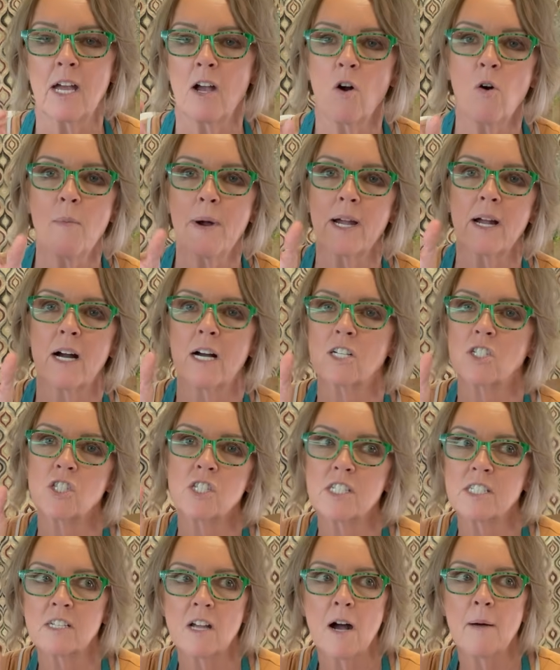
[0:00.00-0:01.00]
oh my gosh,
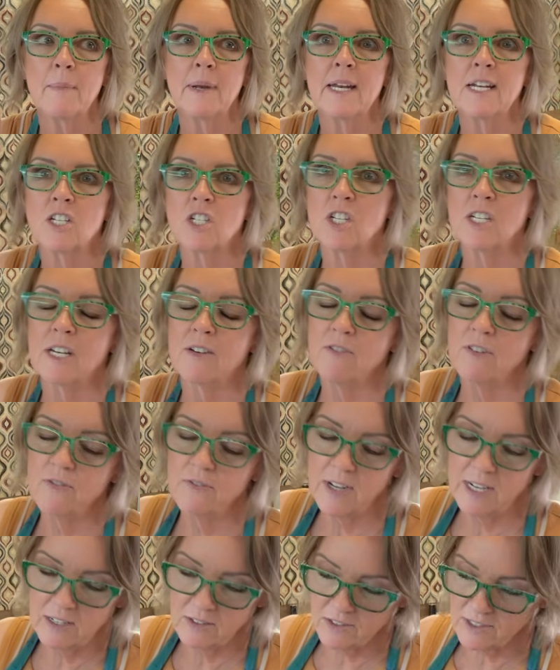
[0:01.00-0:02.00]
this combination never
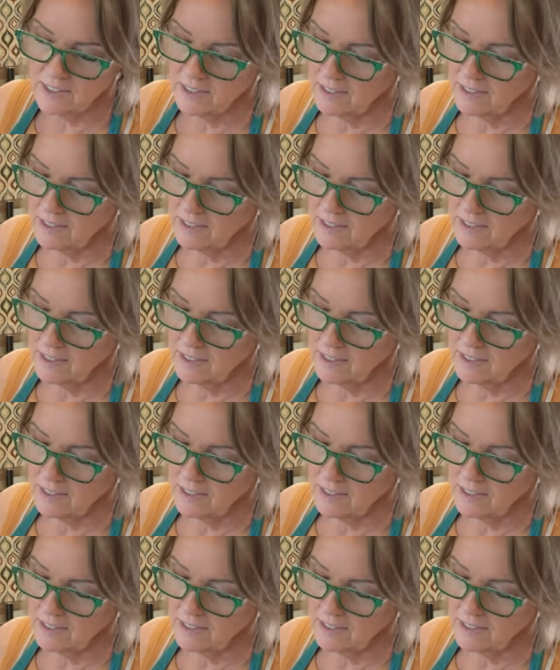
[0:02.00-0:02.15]
fails.